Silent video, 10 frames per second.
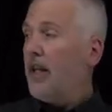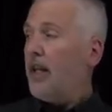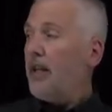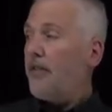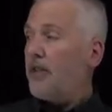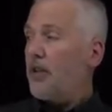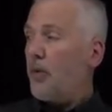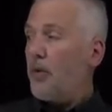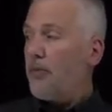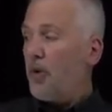If I start
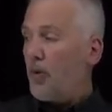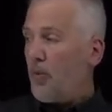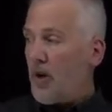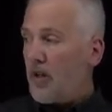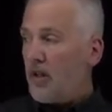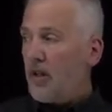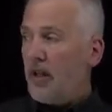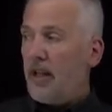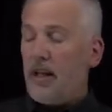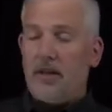with pure water
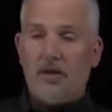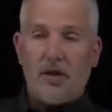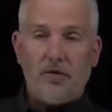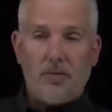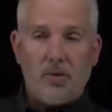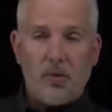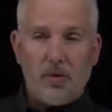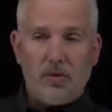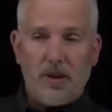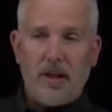and I dissolve some
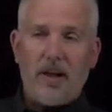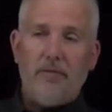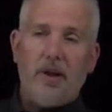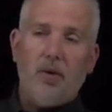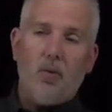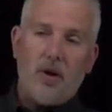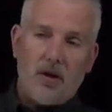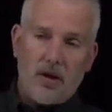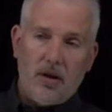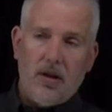sucrose in it, I've made the
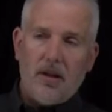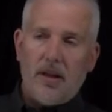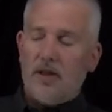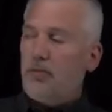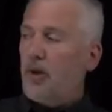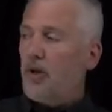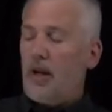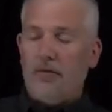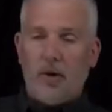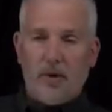water less pure and I've
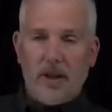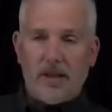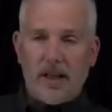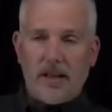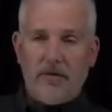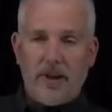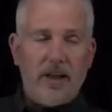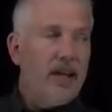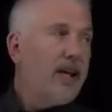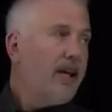lowered its activity.
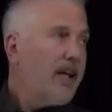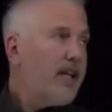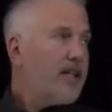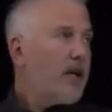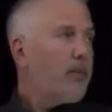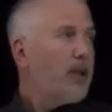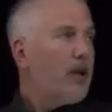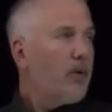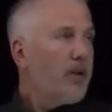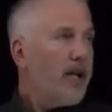Anytime I
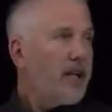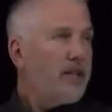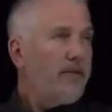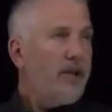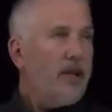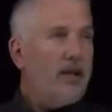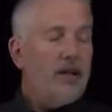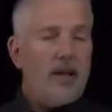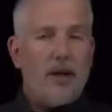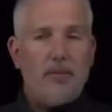lower the activity,
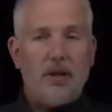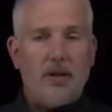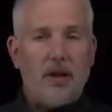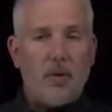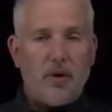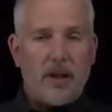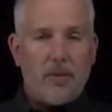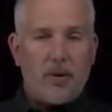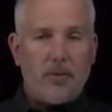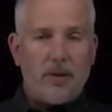I'm going to lower the
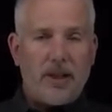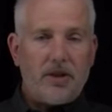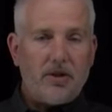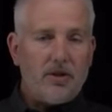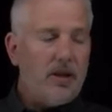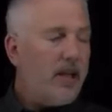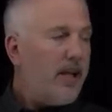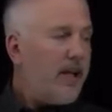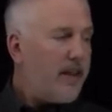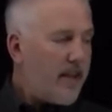chemical potential
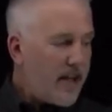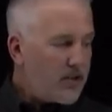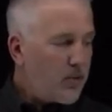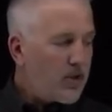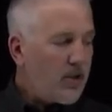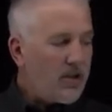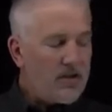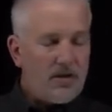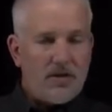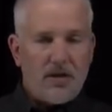and that's what
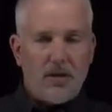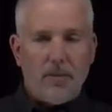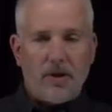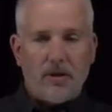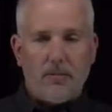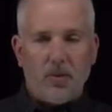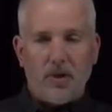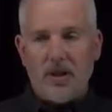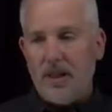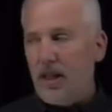causes the melting point
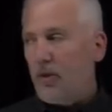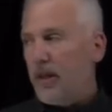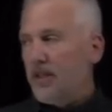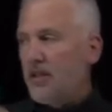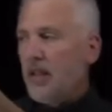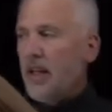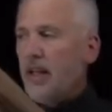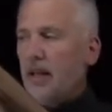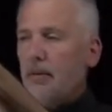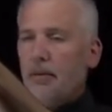to decrease
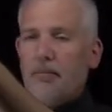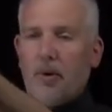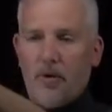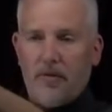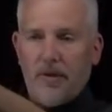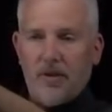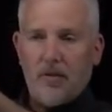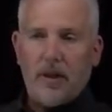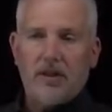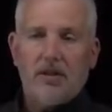in both of these
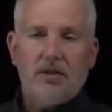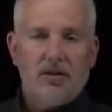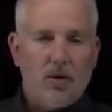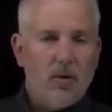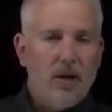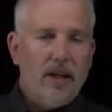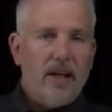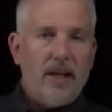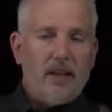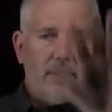directions. So
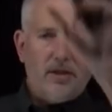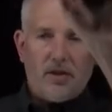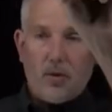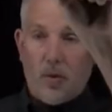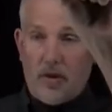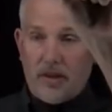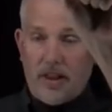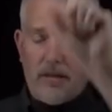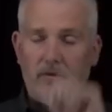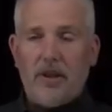at least
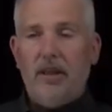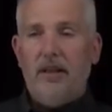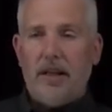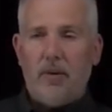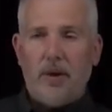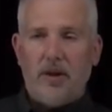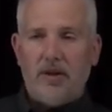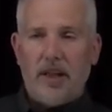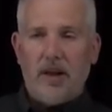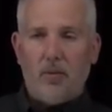qualitatively, now we
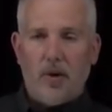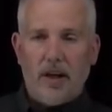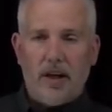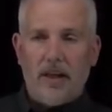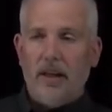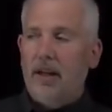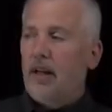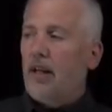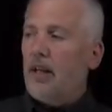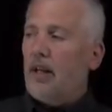understand why
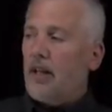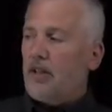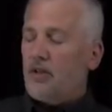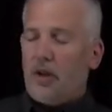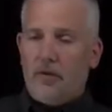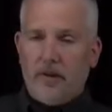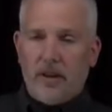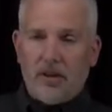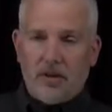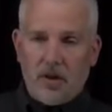uh, dissolving a
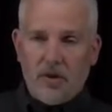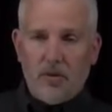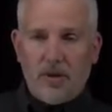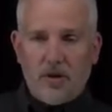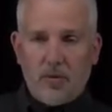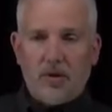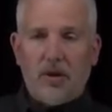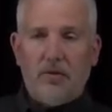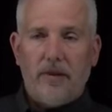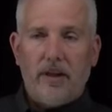solute into a
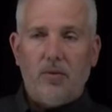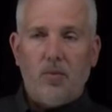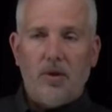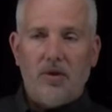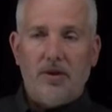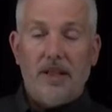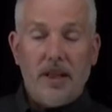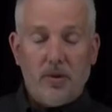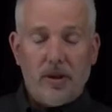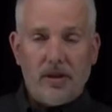solvent will
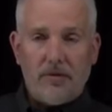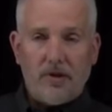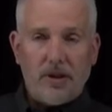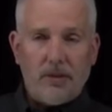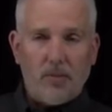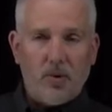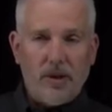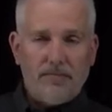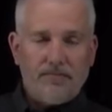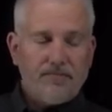decrease the freezing point.
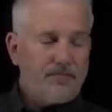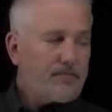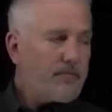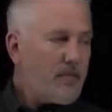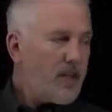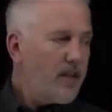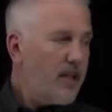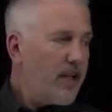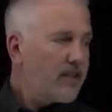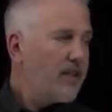The
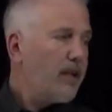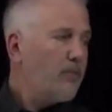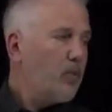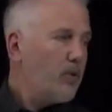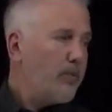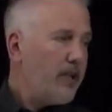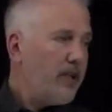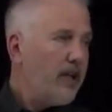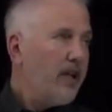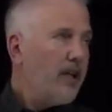next step will be
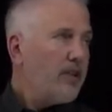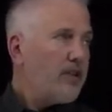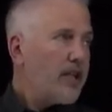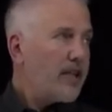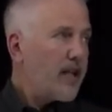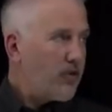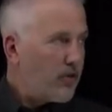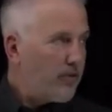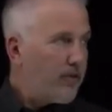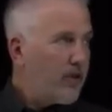to take that a little
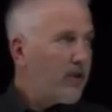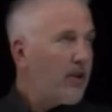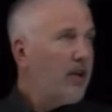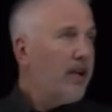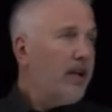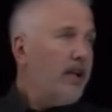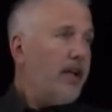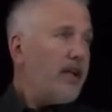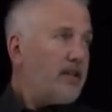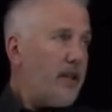further
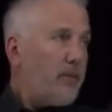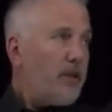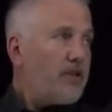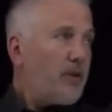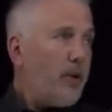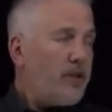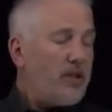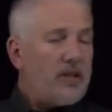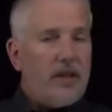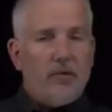and examine this equation
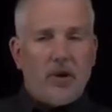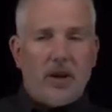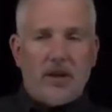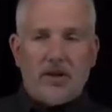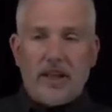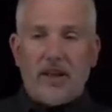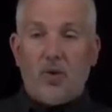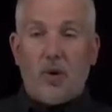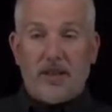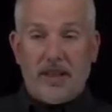and see if we can understand
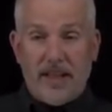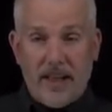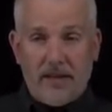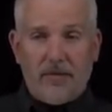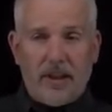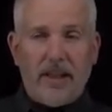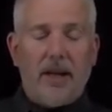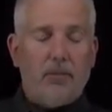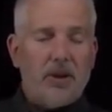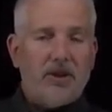quantitatively how
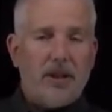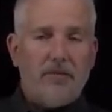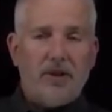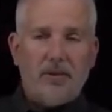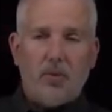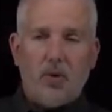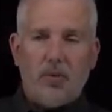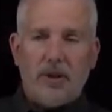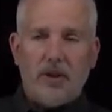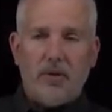much that freezing point will
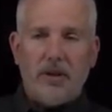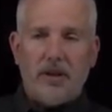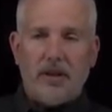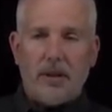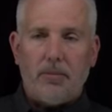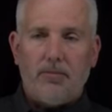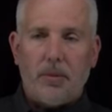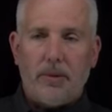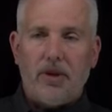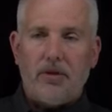decrease as I
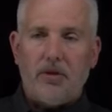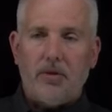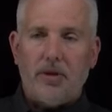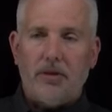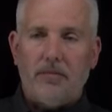prepare a solution.